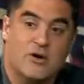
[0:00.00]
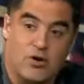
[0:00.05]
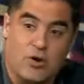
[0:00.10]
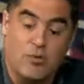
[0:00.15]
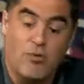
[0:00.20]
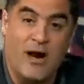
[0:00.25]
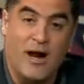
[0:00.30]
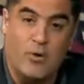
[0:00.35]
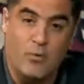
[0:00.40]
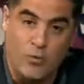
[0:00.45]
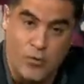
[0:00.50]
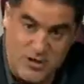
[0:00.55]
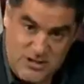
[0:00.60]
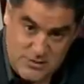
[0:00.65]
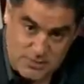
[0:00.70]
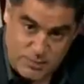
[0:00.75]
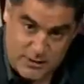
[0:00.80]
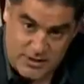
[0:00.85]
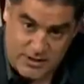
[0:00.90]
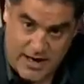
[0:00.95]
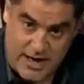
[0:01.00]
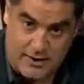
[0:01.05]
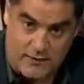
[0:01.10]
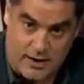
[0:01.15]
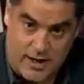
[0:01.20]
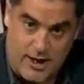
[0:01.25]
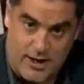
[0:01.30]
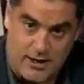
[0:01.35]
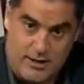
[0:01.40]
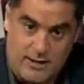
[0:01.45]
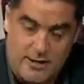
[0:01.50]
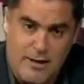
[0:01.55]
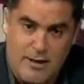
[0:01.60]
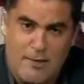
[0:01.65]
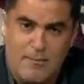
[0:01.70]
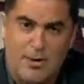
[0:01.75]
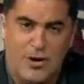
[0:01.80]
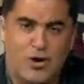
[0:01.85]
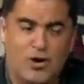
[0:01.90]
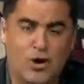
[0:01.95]
You might whisper that, right?
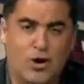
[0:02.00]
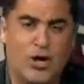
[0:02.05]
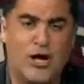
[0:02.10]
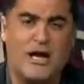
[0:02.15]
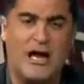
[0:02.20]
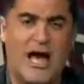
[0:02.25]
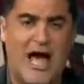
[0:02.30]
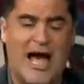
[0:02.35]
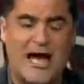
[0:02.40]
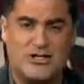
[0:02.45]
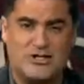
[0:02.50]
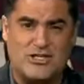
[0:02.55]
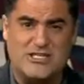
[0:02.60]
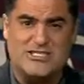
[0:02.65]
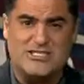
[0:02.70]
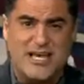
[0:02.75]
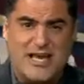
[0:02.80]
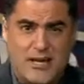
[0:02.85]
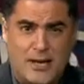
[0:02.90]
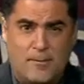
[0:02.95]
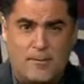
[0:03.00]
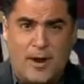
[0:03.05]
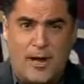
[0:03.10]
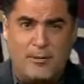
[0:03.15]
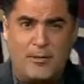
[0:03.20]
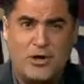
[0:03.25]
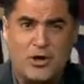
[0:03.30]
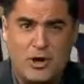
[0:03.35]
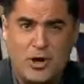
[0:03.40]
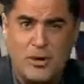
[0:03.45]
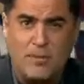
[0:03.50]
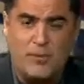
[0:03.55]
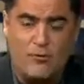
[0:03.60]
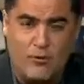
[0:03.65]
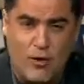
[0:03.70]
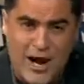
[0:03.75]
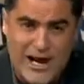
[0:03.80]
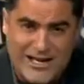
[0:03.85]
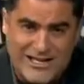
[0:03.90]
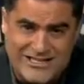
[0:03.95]
But you're going to actually say it in public? You're going to
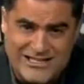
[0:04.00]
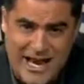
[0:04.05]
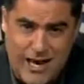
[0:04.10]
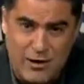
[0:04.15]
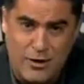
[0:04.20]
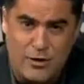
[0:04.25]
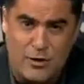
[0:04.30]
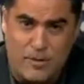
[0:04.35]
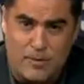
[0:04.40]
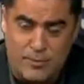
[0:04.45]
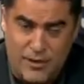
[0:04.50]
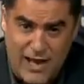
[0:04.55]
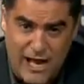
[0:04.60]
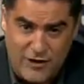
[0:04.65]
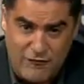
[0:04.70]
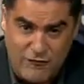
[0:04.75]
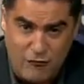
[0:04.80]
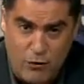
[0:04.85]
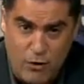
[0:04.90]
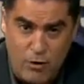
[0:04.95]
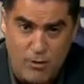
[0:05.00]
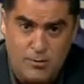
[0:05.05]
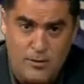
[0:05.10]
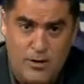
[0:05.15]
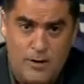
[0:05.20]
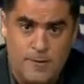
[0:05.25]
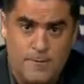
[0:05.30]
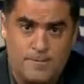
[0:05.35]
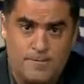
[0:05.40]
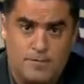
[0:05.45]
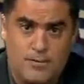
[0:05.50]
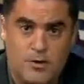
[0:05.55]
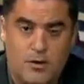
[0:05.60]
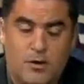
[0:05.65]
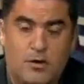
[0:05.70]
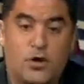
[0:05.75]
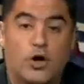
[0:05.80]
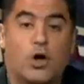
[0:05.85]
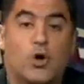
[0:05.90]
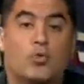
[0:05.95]
write it down on your platform?
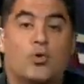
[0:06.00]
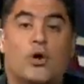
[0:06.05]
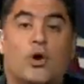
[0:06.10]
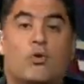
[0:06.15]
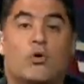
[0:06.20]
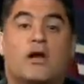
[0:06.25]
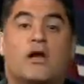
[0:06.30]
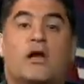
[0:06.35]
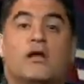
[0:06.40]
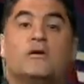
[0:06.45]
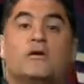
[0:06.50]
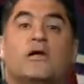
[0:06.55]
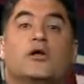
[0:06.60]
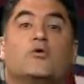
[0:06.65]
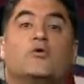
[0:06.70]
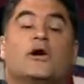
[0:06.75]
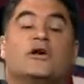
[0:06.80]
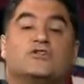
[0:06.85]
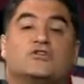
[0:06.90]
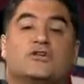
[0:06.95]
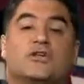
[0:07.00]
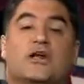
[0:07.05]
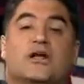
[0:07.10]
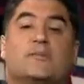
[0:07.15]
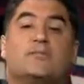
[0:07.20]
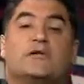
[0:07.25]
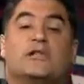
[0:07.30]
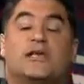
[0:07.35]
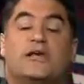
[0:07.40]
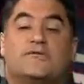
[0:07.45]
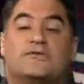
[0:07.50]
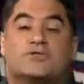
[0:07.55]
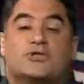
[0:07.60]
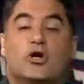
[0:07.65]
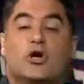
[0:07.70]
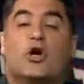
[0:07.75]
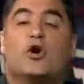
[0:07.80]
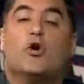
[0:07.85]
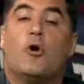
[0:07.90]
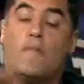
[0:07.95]
No, no, we don't want anybody to question any beliefs.
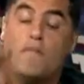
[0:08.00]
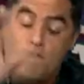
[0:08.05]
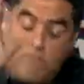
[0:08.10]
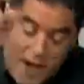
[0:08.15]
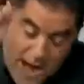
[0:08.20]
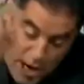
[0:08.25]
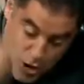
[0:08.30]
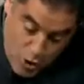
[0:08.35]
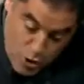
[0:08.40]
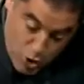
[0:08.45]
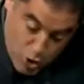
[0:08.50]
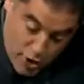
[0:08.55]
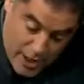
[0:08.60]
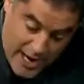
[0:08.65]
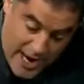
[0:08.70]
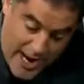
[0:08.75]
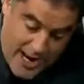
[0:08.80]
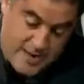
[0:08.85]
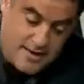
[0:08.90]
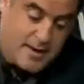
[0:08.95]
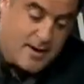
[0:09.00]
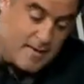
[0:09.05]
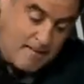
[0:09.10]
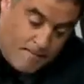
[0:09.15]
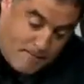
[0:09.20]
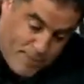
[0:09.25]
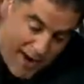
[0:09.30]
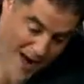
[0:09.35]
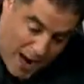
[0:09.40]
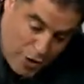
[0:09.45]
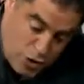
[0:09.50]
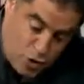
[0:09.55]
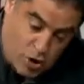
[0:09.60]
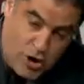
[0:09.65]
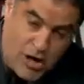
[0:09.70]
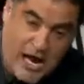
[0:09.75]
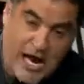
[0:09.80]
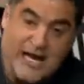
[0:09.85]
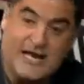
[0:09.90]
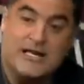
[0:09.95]
No, no, bow your head
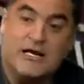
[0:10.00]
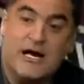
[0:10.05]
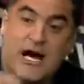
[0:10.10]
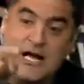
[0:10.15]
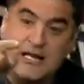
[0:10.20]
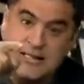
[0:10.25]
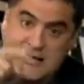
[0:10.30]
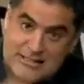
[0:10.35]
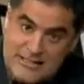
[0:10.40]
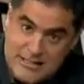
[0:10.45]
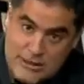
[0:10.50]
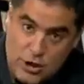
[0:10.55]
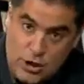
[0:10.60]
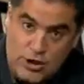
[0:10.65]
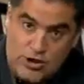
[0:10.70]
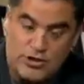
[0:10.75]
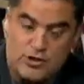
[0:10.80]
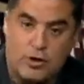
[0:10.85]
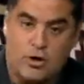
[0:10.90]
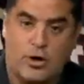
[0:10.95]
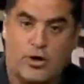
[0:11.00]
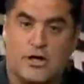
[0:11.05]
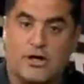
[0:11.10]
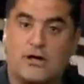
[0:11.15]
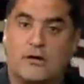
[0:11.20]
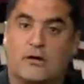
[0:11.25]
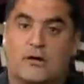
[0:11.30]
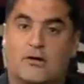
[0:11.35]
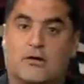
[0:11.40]
and listen to authority.